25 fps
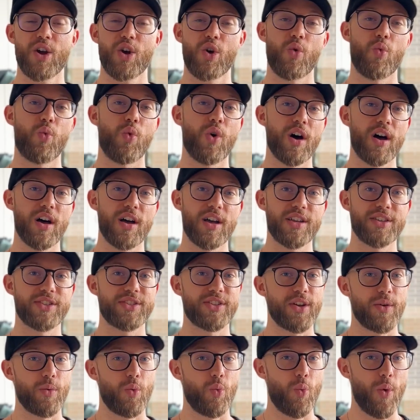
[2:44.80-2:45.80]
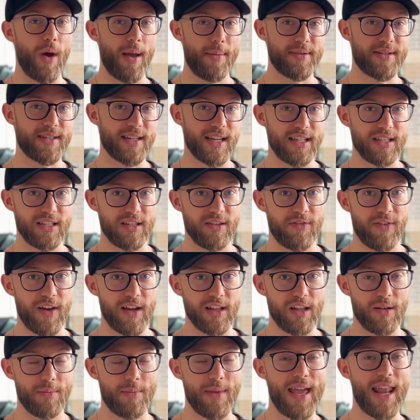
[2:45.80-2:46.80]
was website
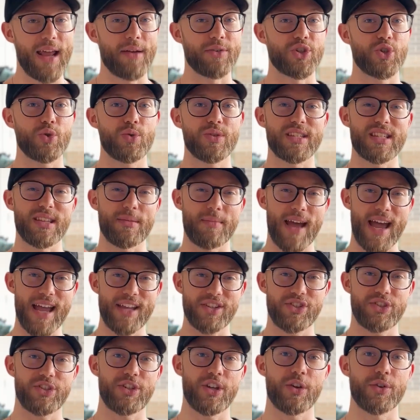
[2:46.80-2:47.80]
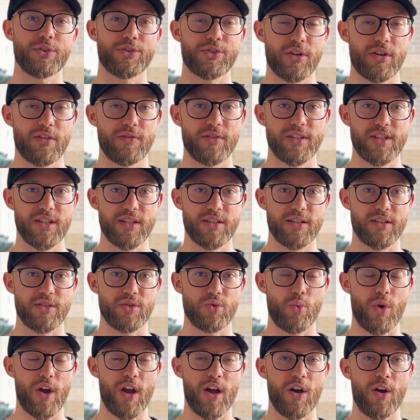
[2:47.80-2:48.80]
development. I was doing some SEO services
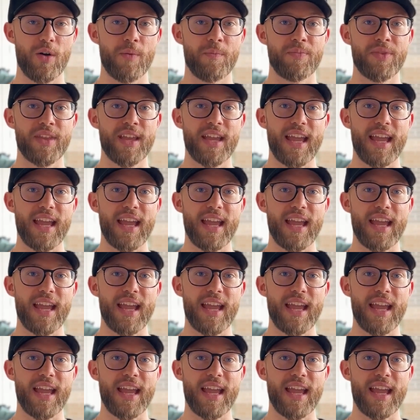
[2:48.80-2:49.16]
as well.